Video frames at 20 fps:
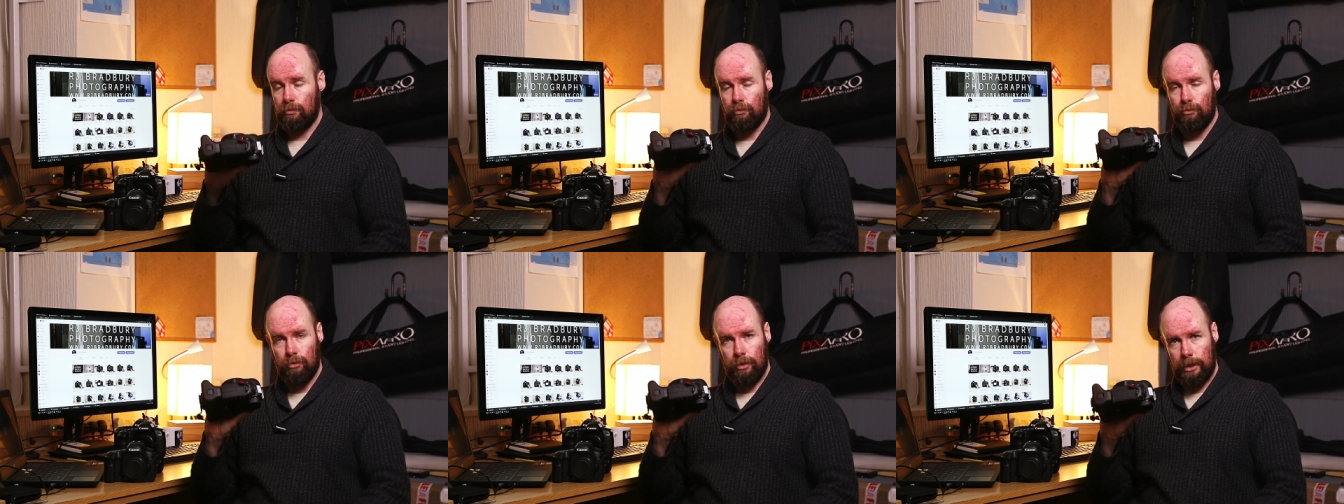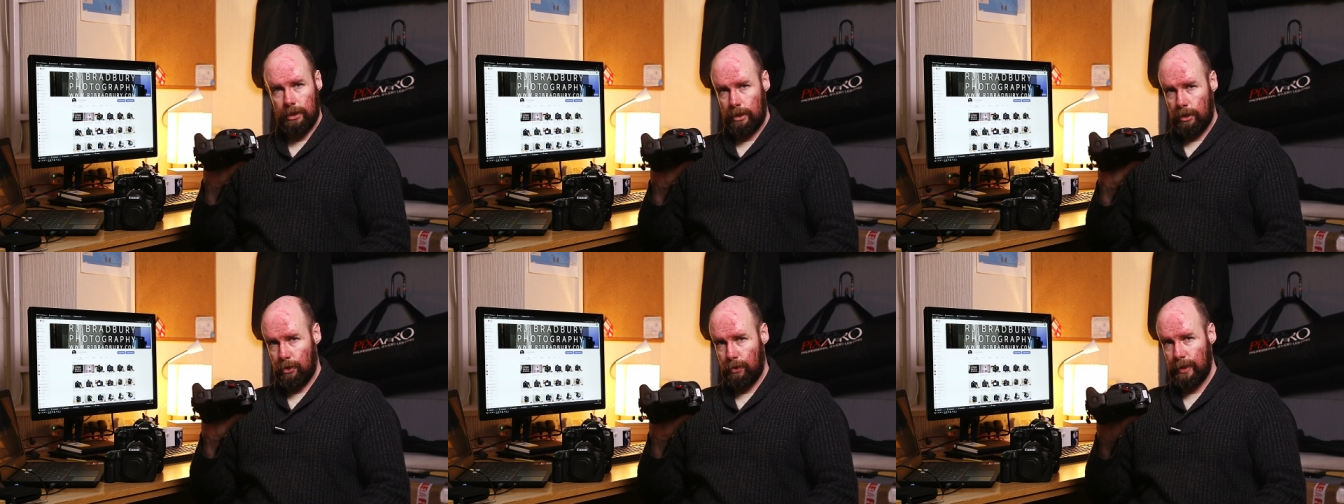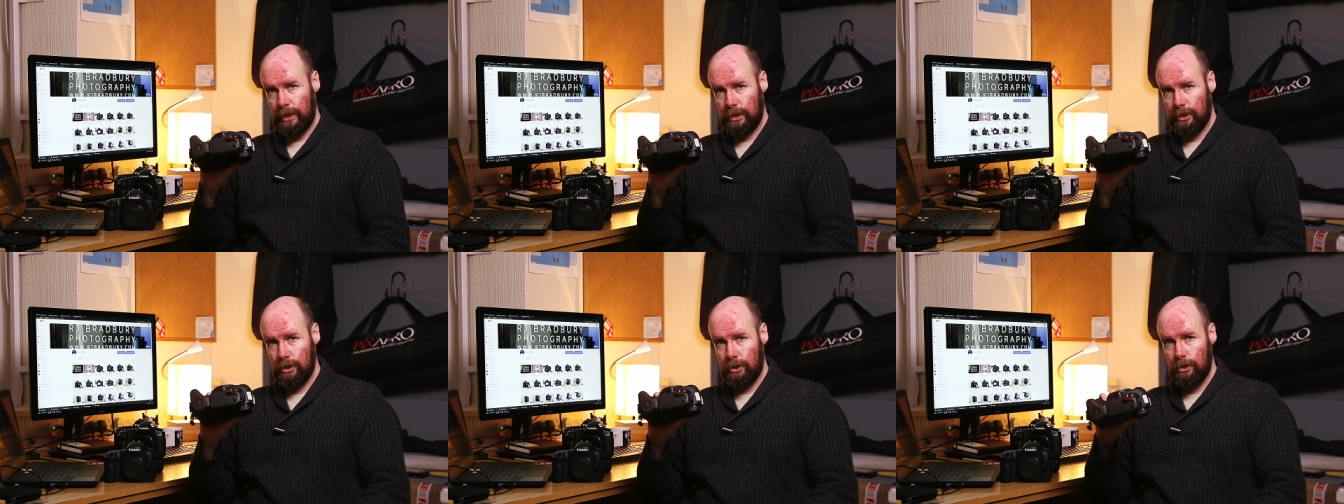really
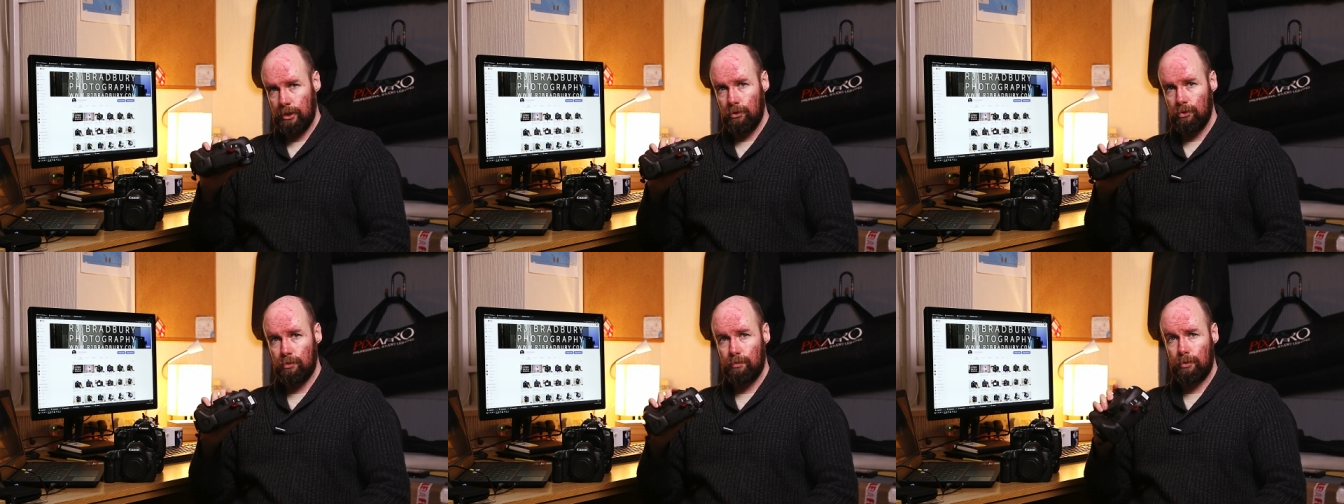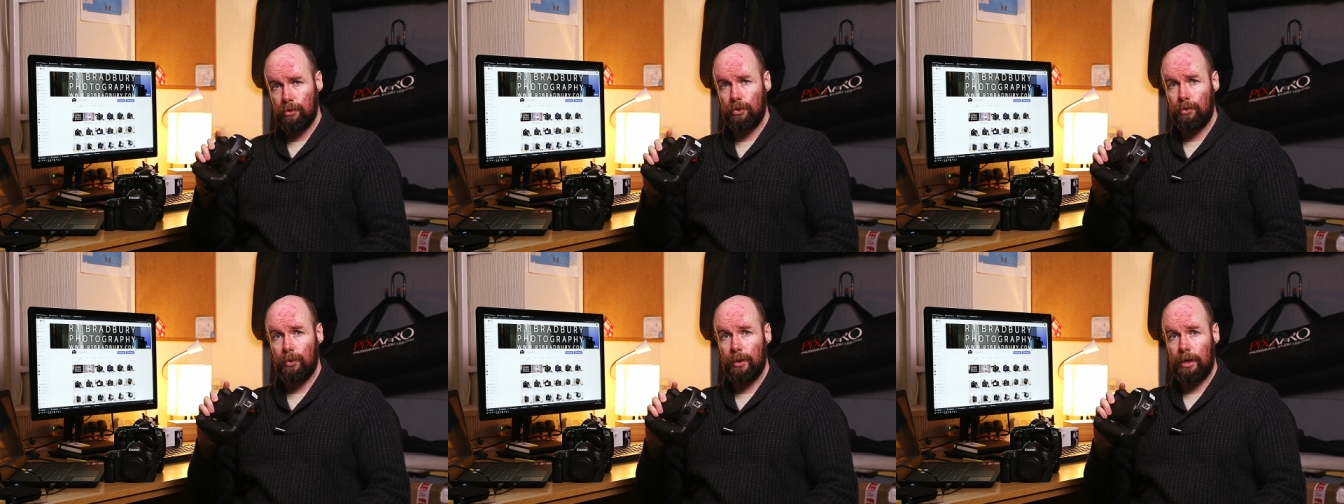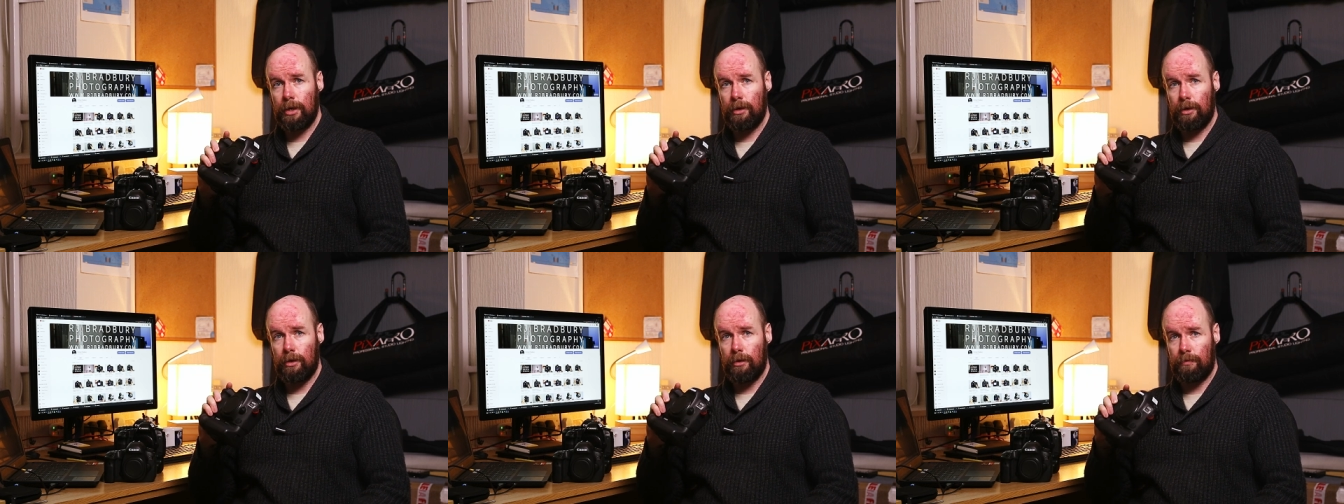quick to use, much
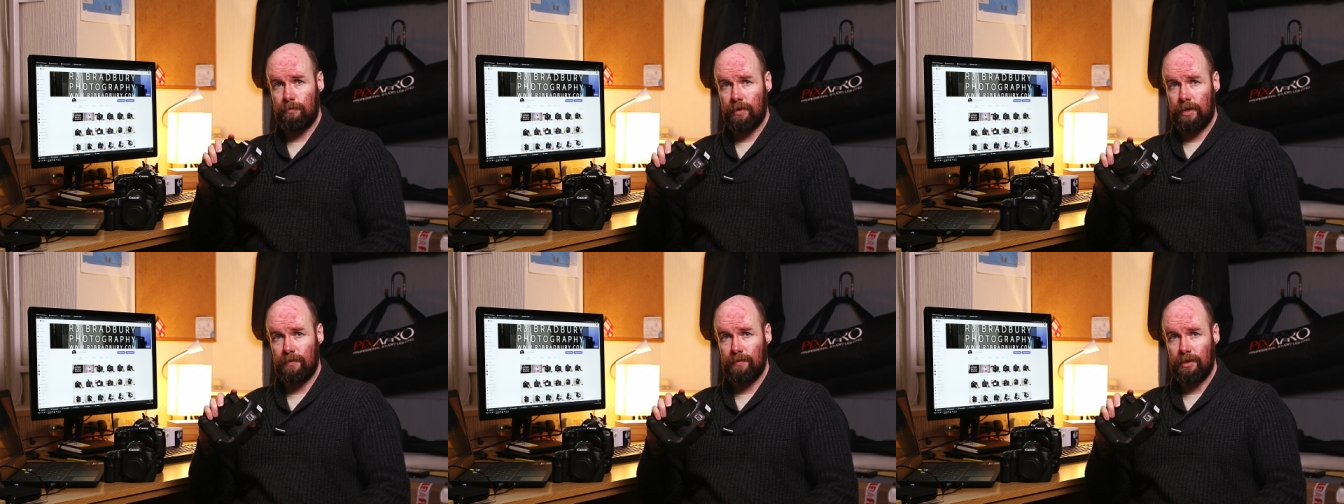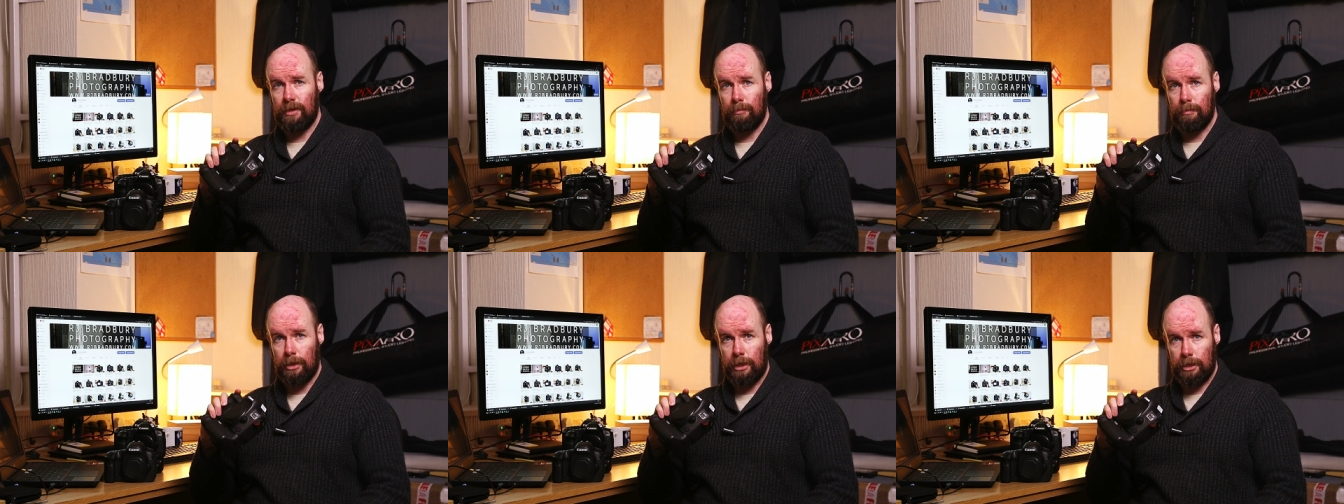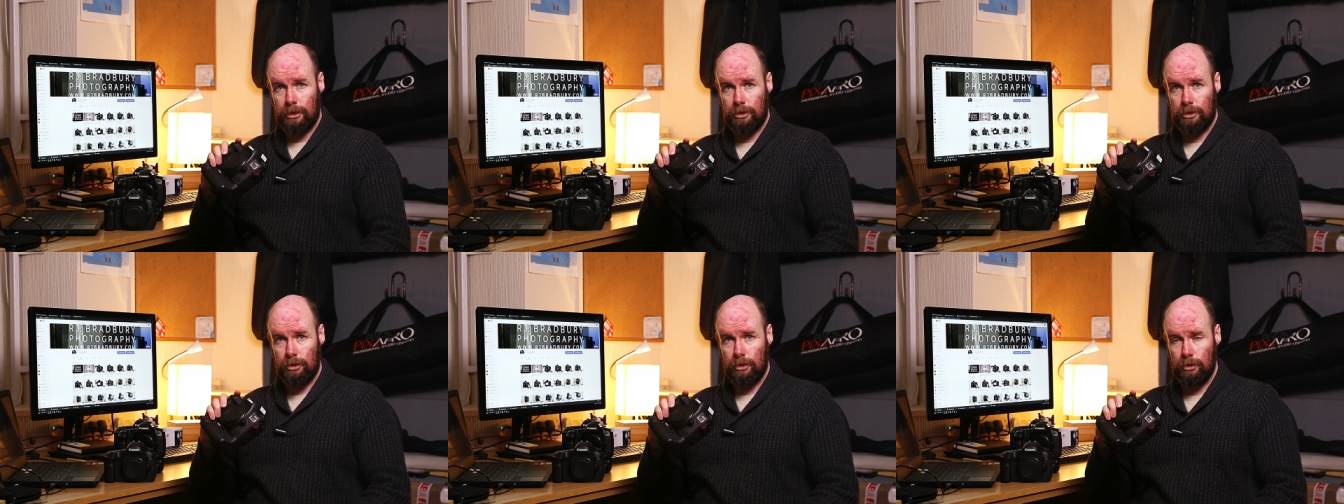quicker than the 5D
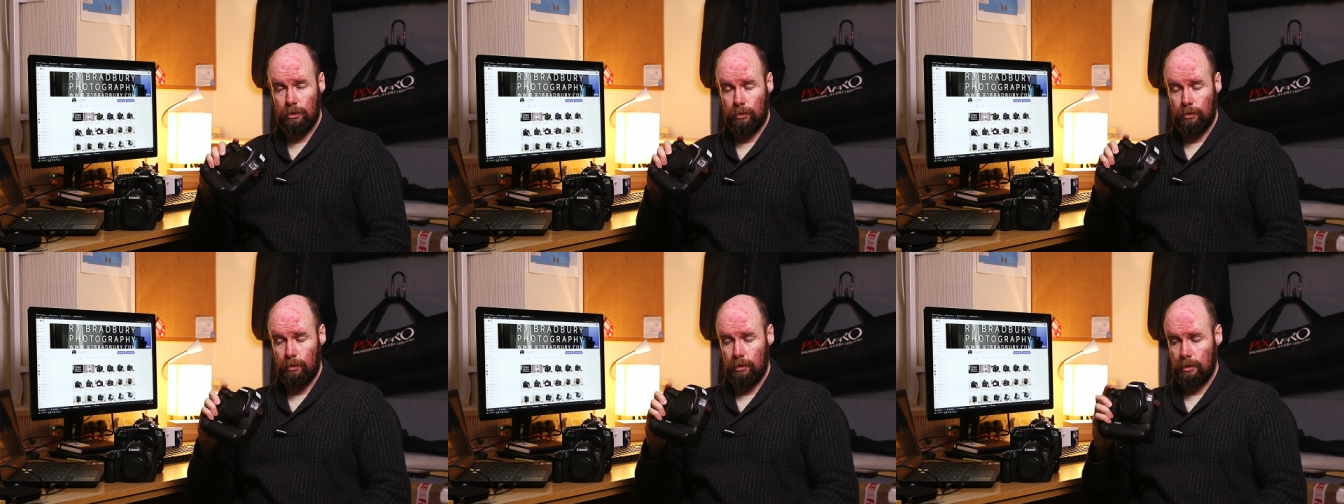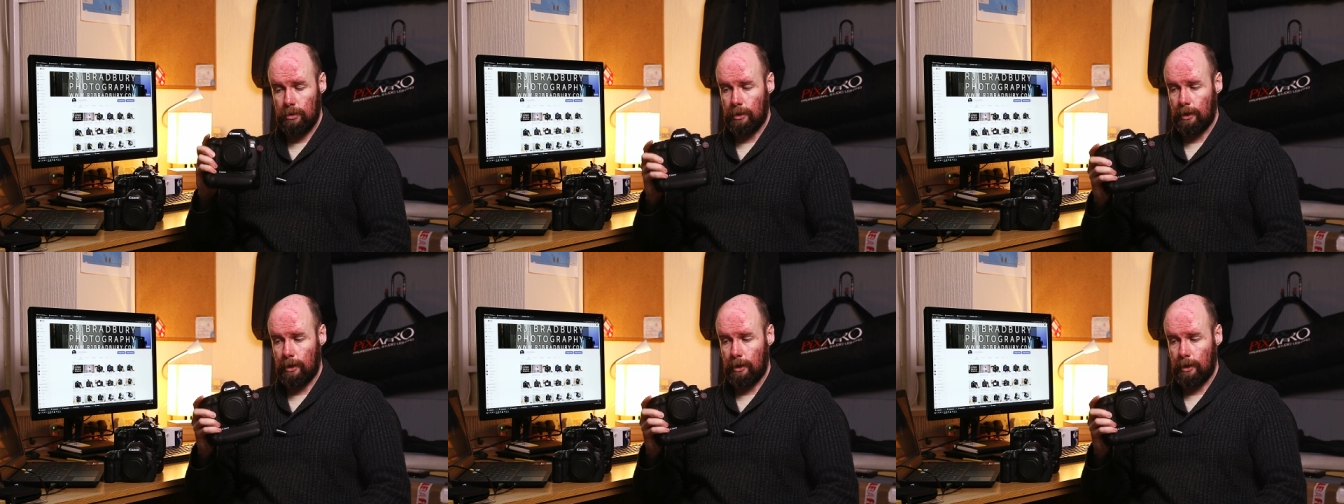Mark II.